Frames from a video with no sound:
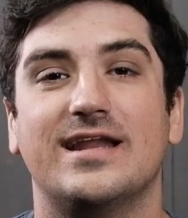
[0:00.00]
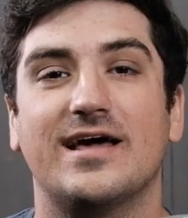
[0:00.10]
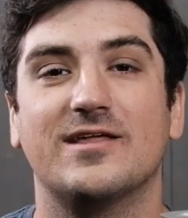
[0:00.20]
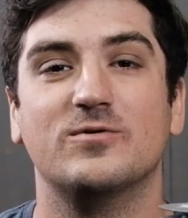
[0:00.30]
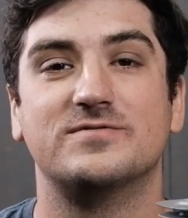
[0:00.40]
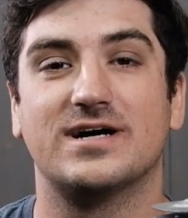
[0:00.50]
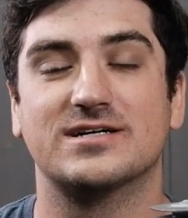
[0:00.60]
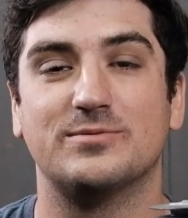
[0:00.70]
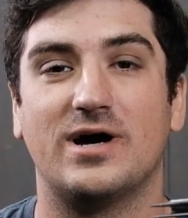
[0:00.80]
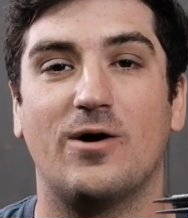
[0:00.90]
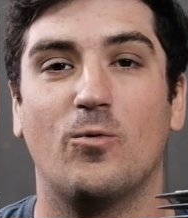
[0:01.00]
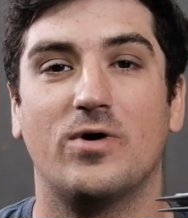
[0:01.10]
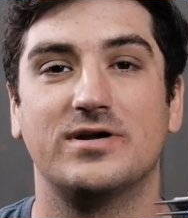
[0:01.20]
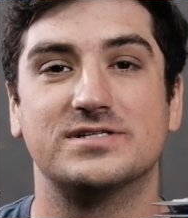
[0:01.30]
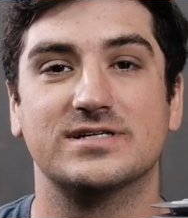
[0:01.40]
Now that we've talked about
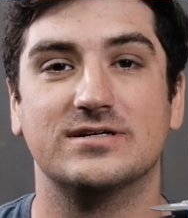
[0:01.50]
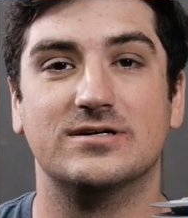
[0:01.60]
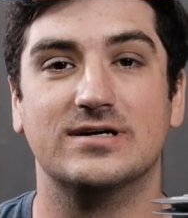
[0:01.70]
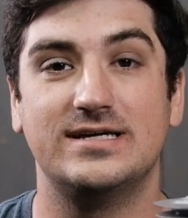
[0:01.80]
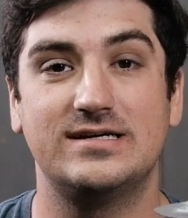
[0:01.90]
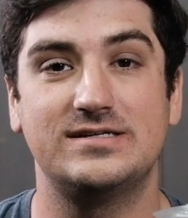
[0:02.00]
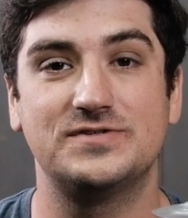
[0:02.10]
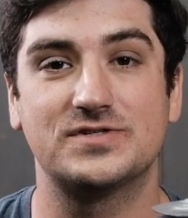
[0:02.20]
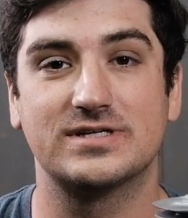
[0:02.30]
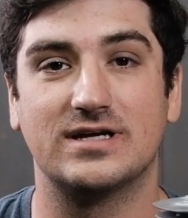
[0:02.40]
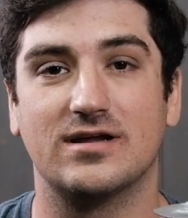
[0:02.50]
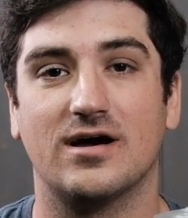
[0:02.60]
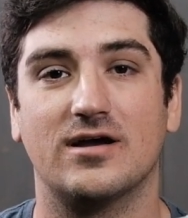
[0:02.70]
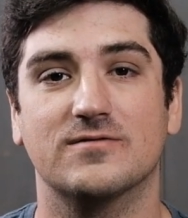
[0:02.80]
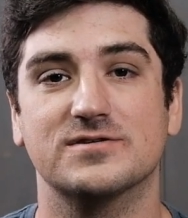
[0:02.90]
what a cylinder is and
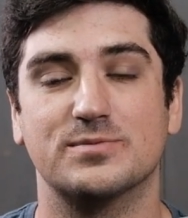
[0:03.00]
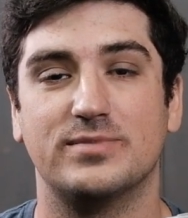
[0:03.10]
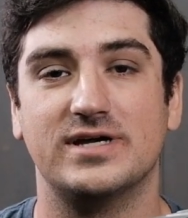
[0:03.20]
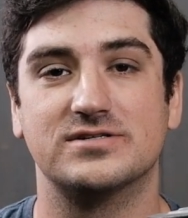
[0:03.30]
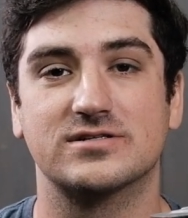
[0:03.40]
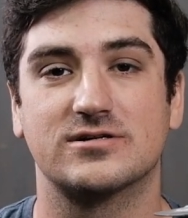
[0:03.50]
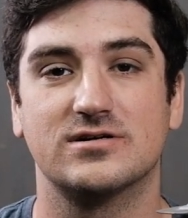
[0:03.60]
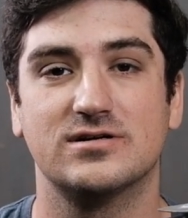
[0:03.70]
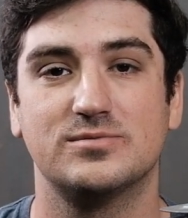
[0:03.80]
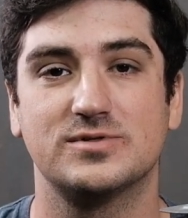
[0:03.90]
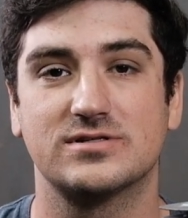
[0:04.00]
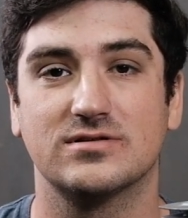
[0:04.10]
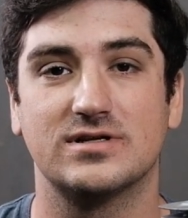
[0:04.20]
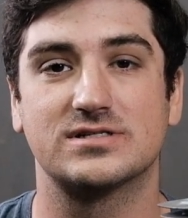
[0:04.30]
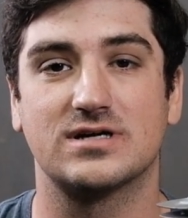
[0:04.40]
gone over some basic terms,
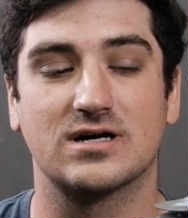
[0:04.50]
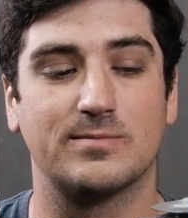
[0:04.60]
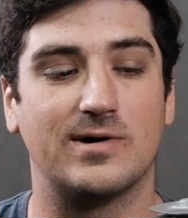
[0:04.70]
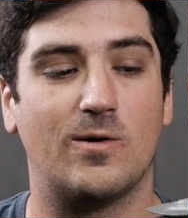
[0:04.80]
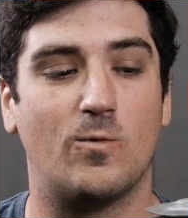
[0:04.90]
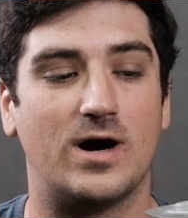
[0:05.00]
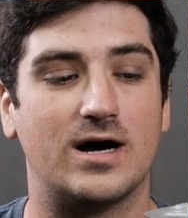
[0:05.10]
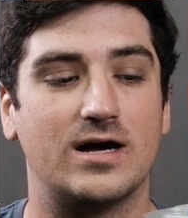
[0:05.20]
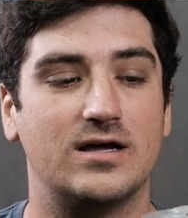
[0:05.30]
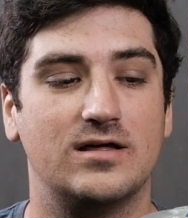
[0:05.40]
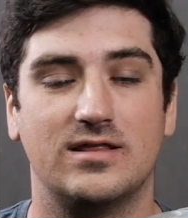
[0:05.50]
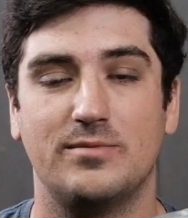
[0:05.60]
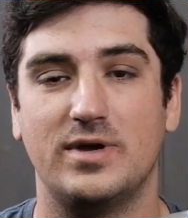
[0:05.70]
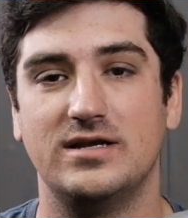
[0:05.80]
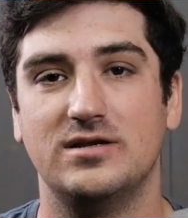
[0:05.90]
let's talk about why they
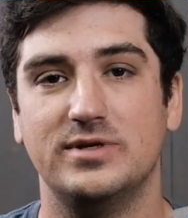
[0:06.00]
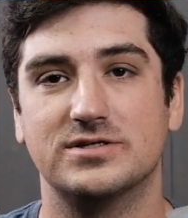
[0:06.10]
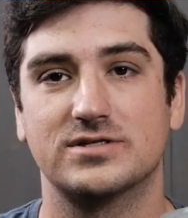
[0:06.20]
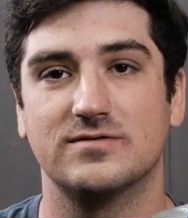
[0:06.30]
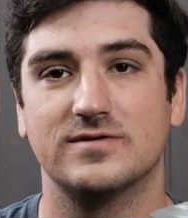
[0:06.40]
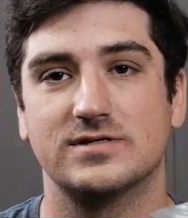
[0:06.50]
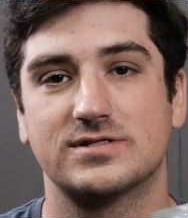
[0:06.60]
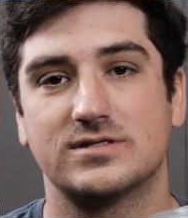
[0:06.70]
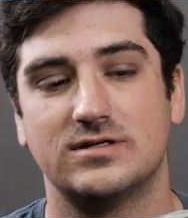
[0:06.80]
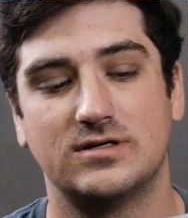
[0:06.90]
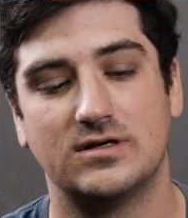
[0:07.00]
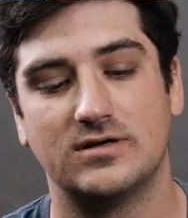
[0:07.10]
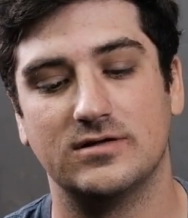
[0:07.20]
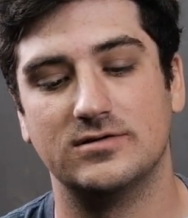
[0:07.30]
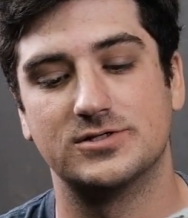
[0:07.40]
may need to be serviced.
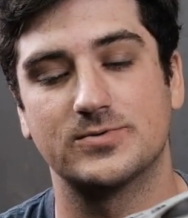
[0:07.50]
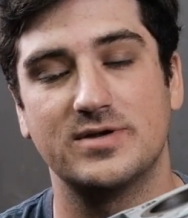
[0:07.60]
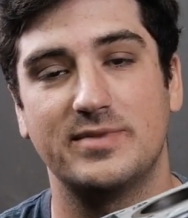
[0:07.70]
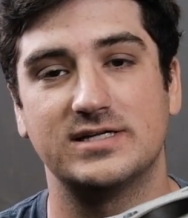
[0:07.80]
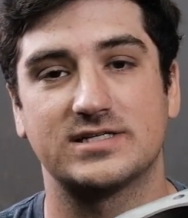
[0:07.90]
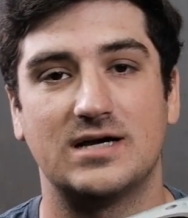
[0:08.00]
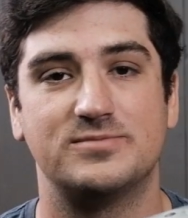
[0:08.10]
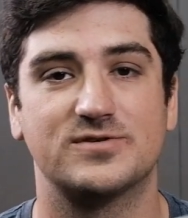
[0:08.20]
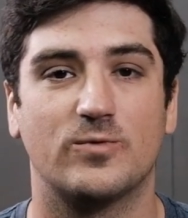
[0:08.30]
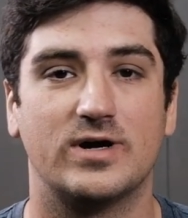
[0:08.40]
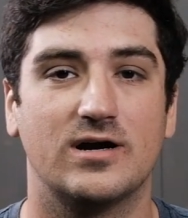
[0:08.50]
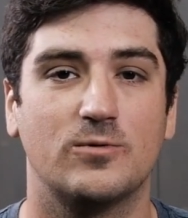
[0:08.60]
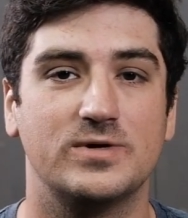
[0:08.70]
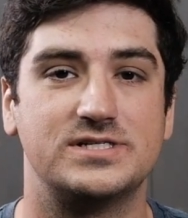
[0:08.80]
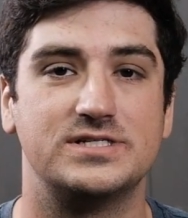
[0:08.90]
Now there's three main types of wear
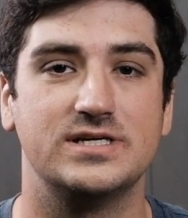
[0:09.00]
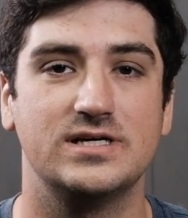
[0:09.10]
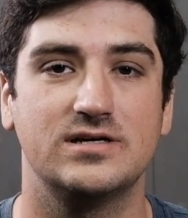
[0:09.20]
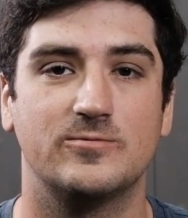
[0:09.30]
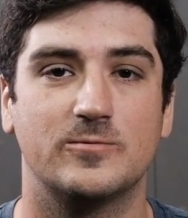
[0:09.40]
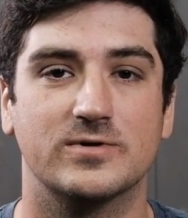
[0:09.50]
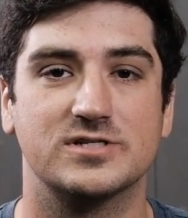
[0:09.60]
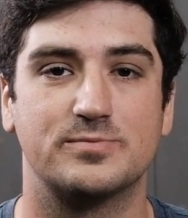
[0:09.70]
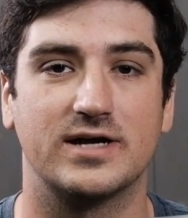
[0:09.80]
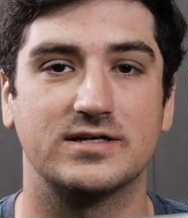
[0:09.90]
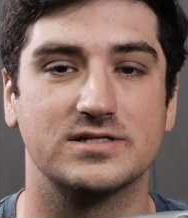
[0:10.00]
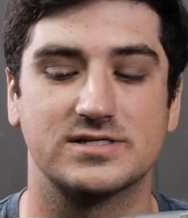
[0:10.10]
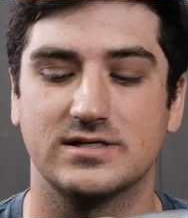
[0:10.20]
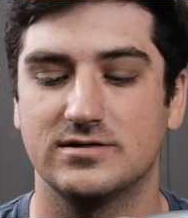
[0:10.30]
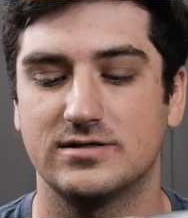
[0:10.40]
we see when we're inspecting
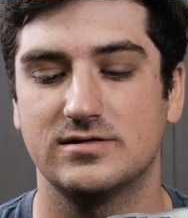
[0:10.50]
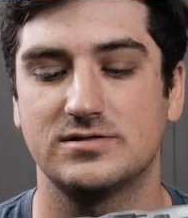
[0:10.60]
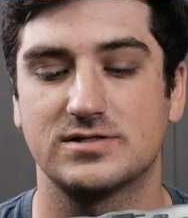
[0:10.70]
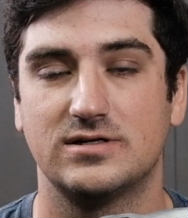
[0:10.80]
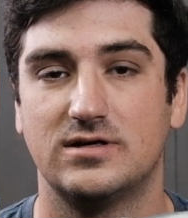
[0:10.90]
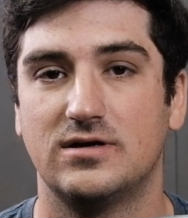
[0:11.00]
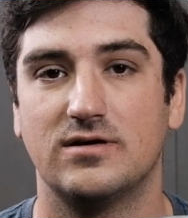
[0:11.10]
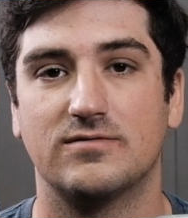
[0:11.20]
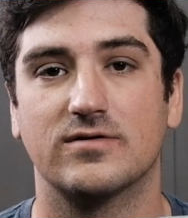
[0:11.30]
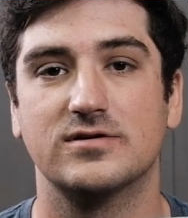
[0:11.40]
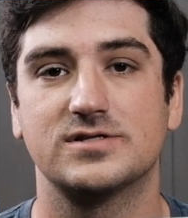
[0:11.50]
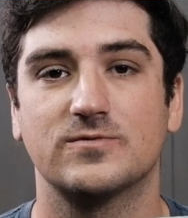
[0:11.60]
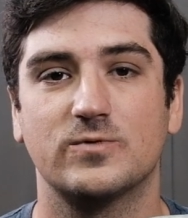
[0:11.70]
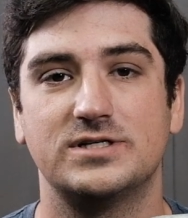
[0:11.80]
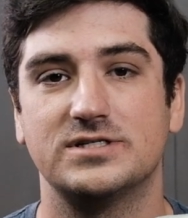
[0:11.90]
cylinders, first of
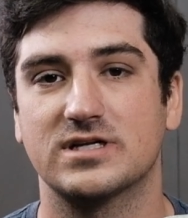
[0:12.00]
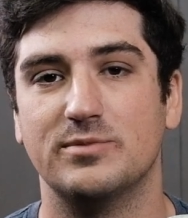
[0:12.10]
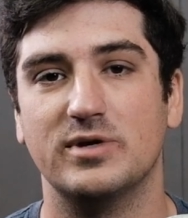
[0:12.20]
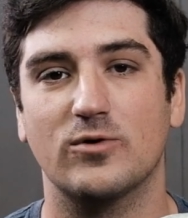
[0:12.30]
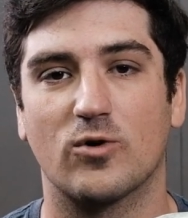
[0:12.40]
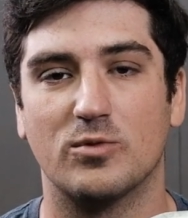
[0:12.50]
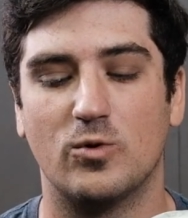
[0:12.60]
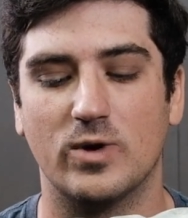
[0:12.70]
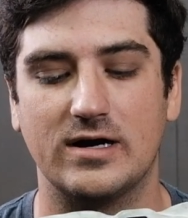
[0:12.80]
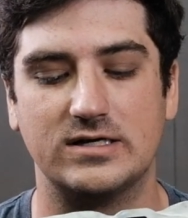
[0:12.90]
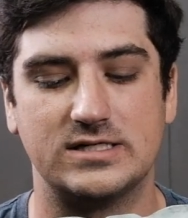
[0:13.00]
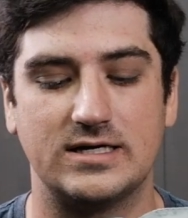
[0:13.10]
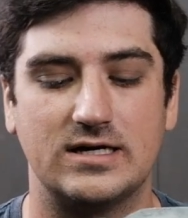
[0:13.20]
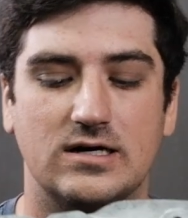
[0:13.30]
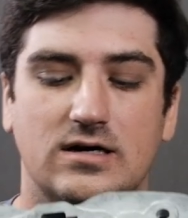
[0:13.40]
which is gonna be normal wear and
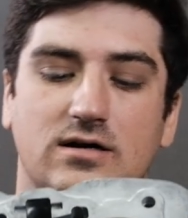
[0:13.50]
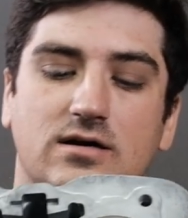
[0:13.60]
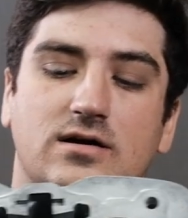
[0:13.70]
tear.